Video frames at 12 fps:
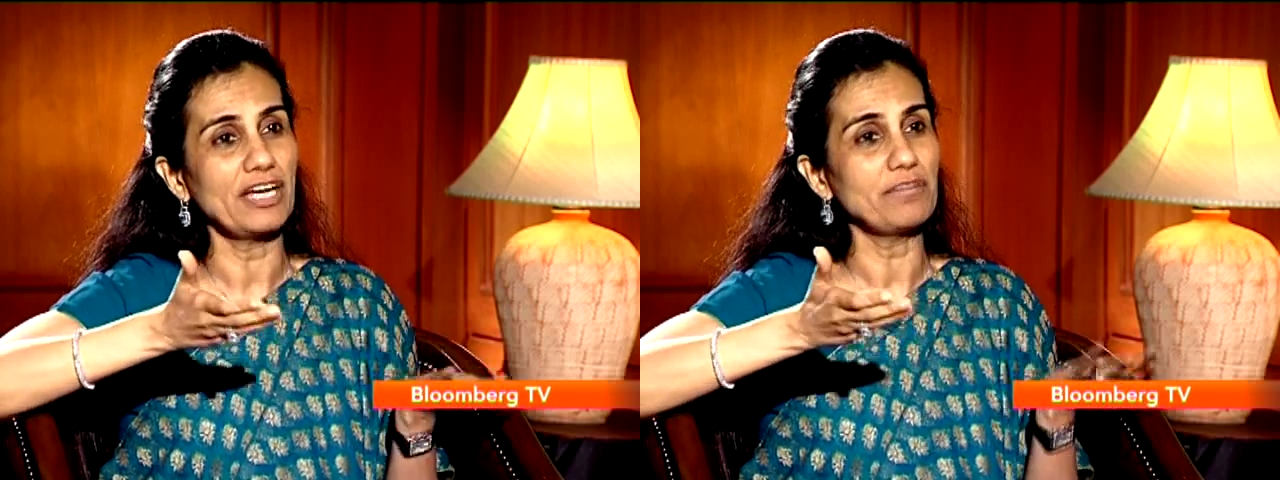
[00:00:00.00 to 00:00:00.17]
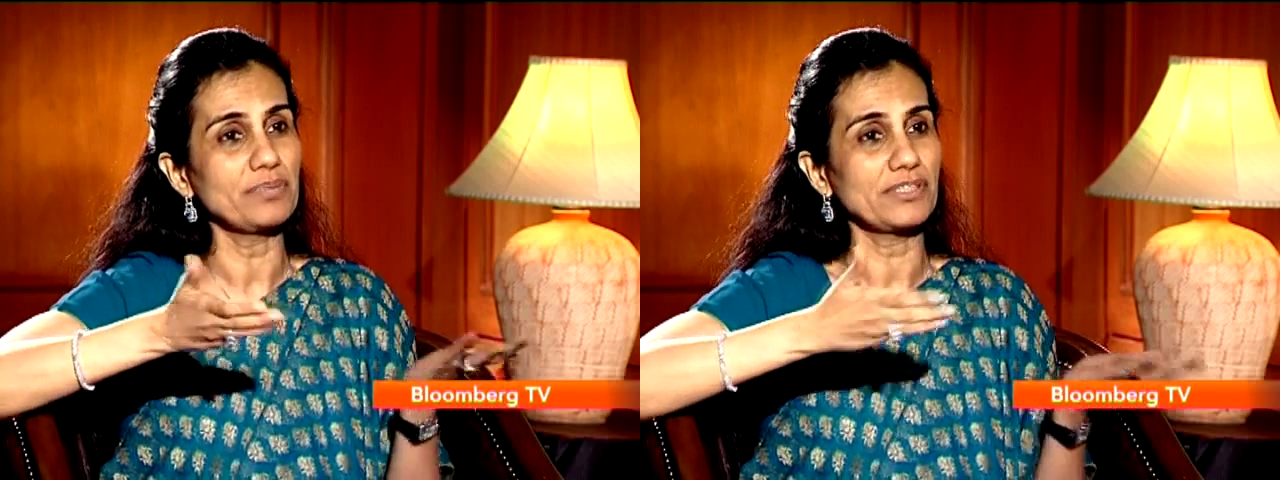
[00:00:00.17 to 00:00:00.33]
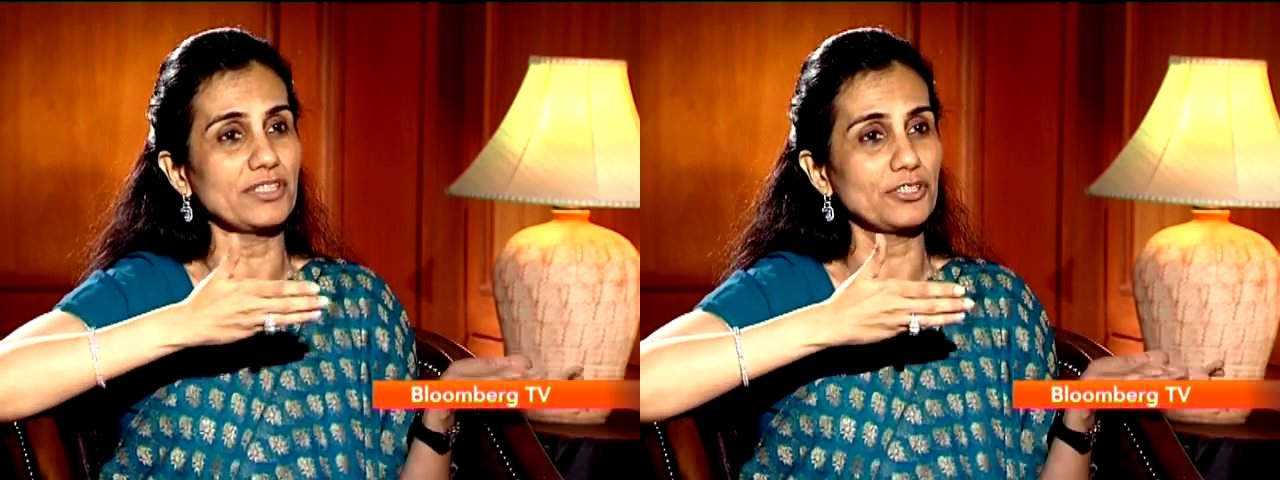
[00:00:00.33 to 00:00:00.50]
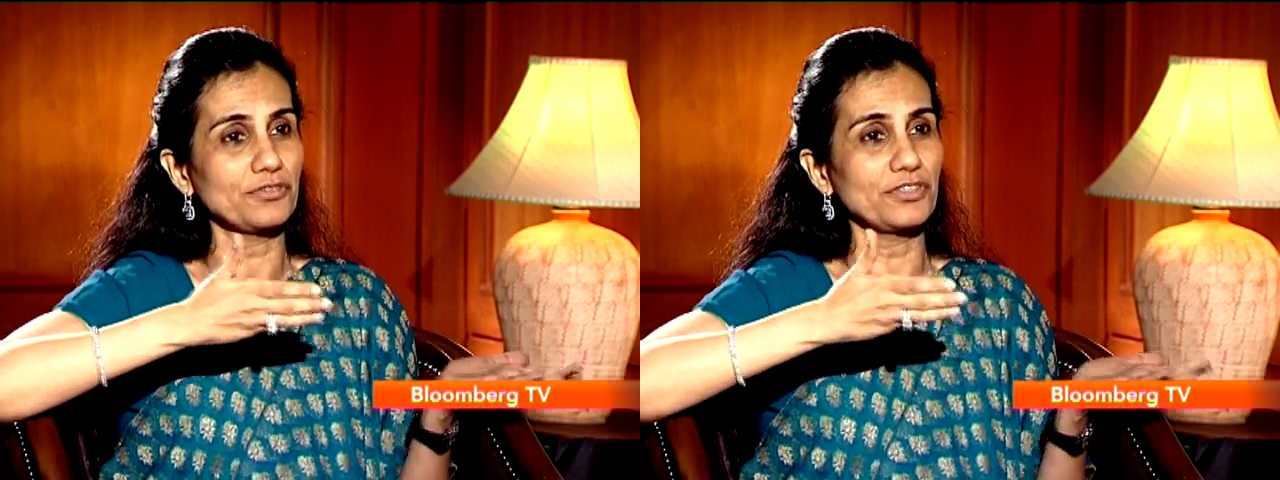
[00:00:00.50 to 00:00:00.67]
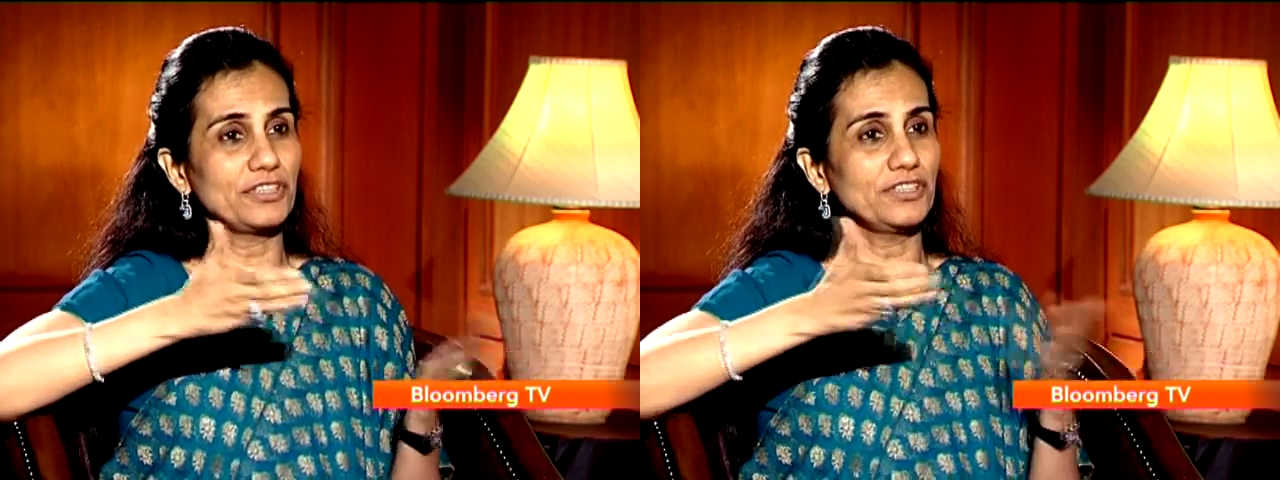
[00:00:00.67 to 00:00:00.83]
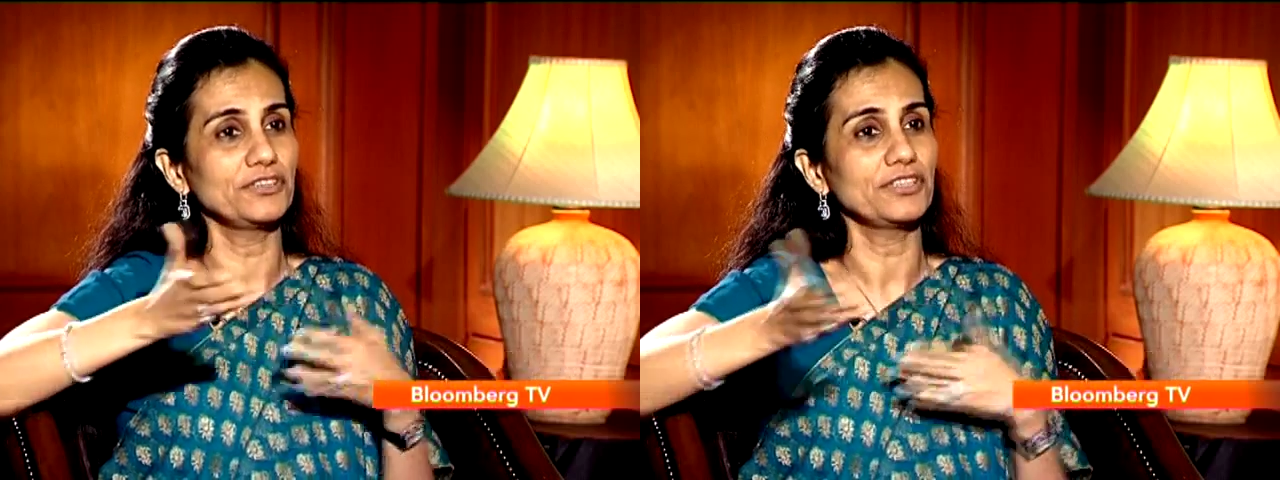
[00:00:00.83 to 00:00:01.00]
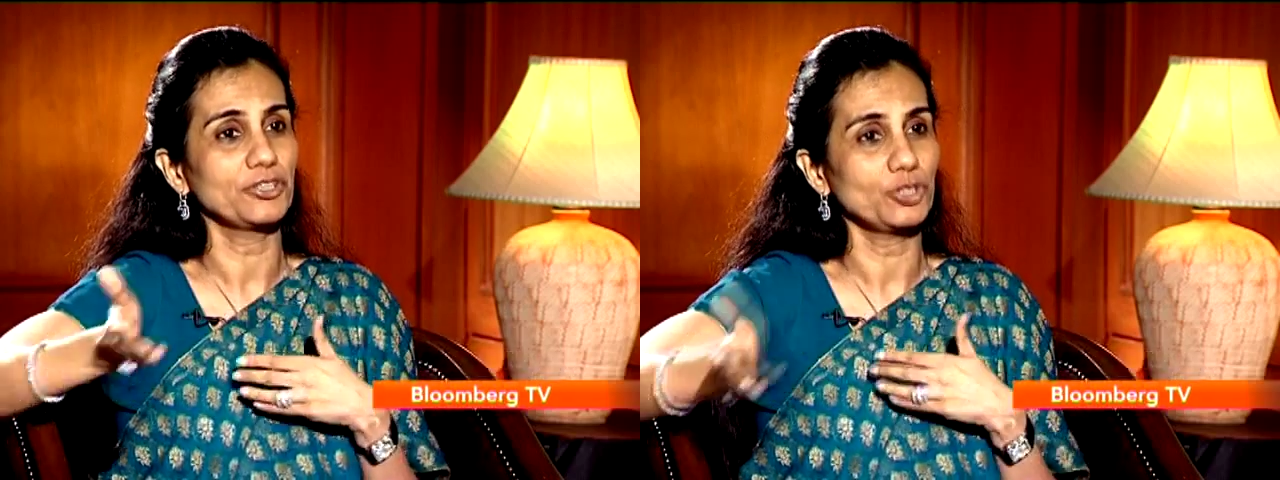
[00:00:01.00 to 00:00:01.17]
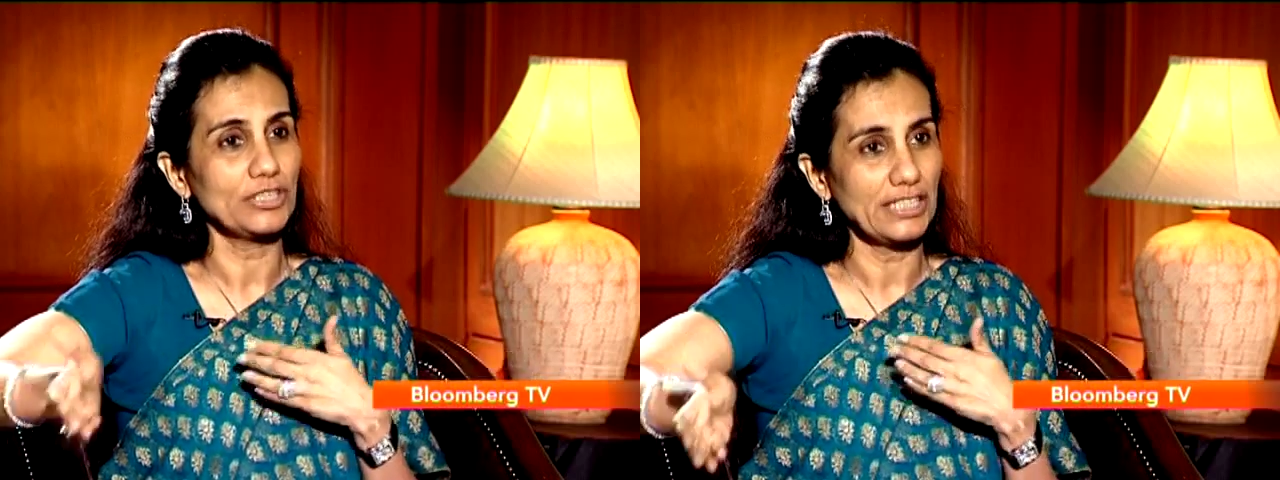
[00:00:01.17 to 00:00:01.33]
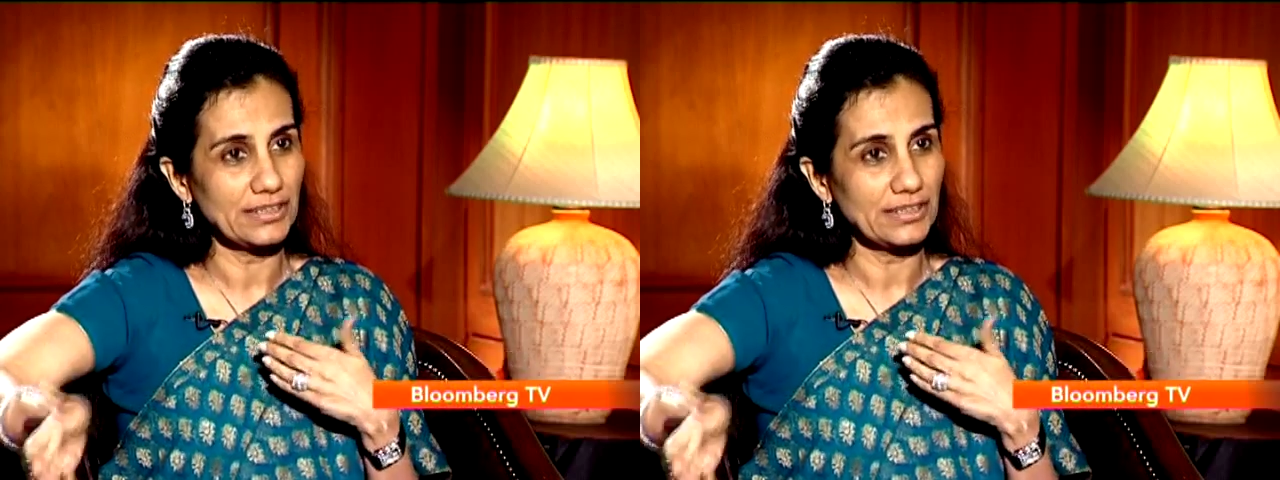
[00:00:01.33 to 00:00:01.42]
5 percent of the restructured